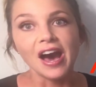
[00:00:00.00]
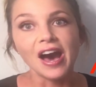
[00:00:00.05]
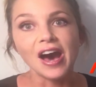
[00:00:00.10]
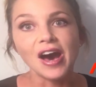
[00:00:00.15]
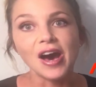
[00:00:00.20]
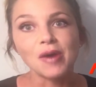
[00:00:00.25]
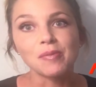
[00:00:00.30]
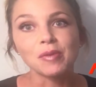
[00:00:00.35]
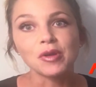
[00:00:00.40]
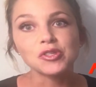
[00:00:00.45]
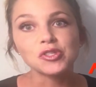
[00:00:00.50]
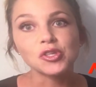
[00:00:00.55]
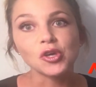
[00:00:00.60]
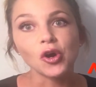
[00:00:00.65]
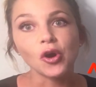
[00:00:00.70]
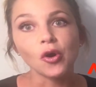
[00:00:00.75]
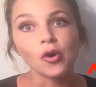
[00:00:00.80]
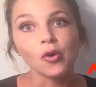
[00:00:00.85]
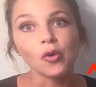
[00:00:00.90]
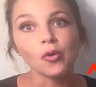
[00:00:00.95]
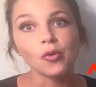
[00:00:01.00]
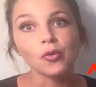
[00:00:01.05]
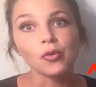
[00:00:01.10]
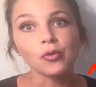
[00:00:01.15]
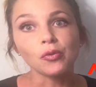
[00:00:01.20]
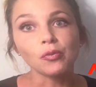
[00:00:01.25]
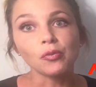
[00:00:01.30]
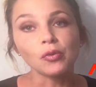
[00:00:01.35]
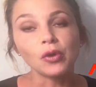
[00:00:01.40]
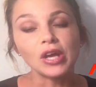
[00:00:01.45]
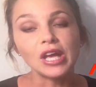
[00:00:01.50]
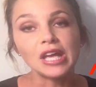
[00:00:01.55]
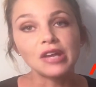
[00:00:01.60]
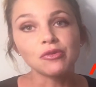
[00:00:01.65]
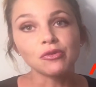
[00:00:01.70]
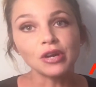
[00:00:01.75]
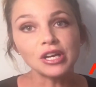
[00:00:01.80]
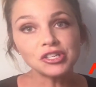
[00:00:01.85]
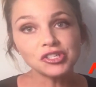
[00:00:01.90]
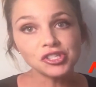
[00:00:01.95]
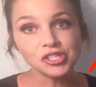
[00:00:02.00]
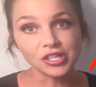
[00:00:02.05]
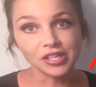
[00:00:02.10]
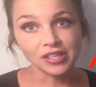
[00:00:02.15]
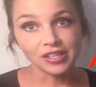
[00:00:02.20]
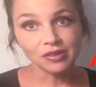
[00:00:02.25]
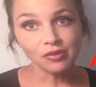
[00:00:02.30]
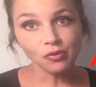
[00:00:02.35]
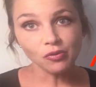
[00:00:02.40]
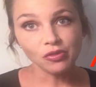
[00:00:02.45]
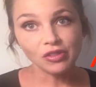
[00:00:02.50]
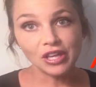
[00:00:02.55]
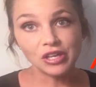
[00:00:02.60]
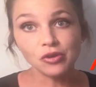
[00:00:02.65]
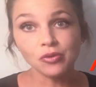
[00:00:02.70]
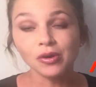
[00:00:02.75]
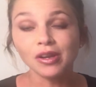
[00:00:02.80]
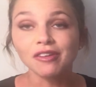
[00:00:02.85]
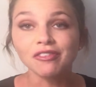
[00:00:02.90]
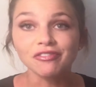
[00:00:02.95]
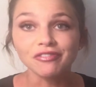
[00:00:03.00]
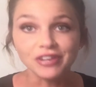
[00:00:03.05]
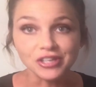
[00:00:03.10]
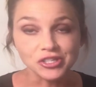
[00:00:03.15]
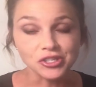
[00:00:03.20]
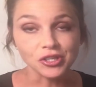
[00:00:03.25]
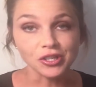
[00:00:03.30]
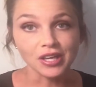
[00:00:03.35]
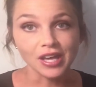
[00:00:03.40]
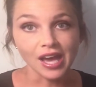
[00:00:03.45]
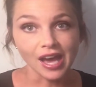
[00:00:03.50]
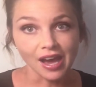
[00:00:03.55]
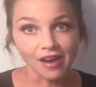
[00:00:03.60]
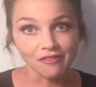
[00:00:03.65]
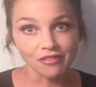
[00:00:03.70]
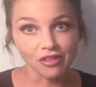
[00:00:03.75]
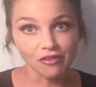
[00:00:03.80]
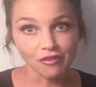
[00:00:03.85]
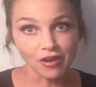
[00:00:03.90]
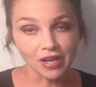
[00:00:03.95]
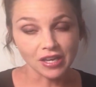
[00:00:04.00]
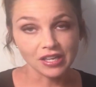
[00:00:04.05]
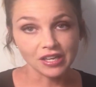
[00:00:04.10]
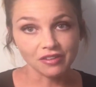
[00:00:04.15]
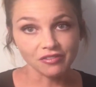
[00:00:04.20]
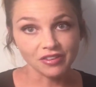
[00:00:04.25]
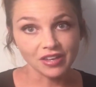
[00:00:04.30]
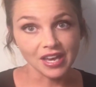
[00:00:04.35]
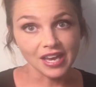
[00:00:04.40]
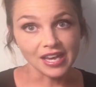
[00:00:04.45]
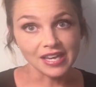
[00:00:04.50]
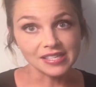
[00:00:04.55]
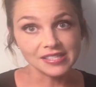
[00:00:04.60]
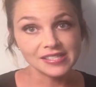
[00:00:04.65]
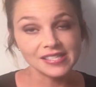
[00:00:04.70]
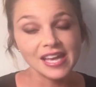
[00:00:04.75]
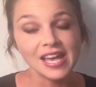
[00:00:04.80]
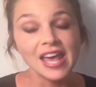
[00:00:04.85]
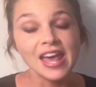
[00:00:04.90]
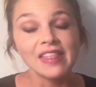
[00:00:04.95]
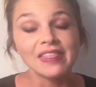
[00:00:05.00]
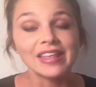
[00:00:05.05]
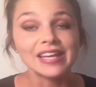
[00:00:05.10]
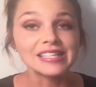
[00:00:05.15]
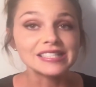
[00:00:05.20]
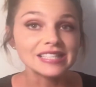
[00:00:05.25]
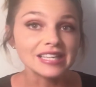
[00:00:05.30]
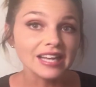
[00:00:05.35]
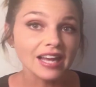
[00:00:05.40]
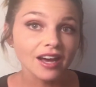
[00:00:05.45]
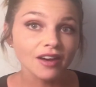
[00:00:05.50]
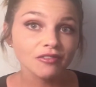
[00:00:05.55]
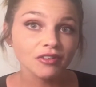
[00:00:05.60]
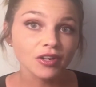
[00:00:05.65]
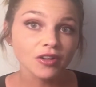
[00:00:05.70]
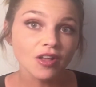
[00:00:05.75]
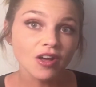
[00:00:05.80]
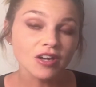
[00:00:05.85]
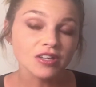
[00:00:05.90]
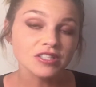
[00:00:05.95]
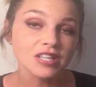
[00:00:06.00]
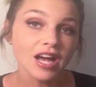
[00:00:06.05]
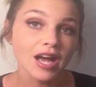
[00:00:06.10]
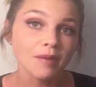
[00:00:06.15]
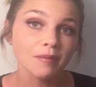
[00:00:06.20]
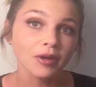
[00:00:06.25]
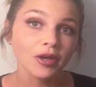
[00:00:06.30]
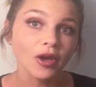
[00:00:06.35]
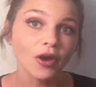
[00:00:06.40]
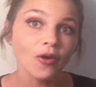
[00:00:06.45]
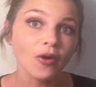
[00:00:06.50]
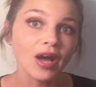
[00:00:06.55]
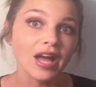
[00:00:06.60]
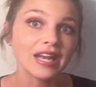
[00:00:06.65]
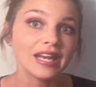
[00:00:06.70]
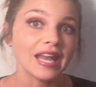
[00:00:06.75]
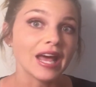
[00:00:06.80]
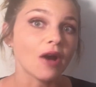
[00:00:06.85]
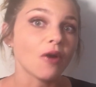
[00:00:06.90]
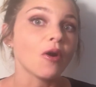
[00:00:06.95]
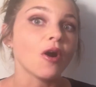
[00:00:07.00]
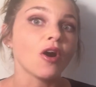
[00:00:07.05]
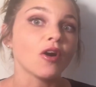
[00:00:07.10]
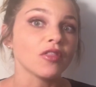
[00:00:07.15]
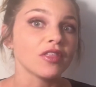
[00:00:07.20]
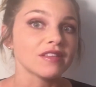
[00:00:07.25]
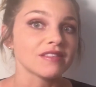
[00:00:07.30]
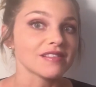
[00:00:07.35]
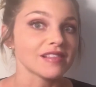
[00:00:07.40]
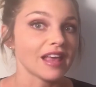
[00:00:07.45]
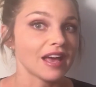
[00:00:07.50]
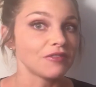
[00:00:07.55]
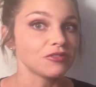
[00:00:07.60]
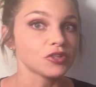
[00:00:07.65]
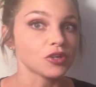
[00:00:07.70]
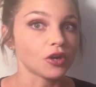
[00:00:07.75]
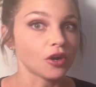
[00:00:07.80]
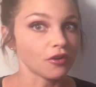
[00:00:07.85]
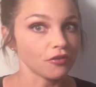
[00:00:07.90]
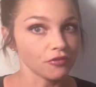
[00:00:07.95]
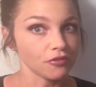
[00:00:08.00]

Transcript: Um, so in Russian, they don't officially have the vocative case. They did have it a long time ago, and now all that's left are a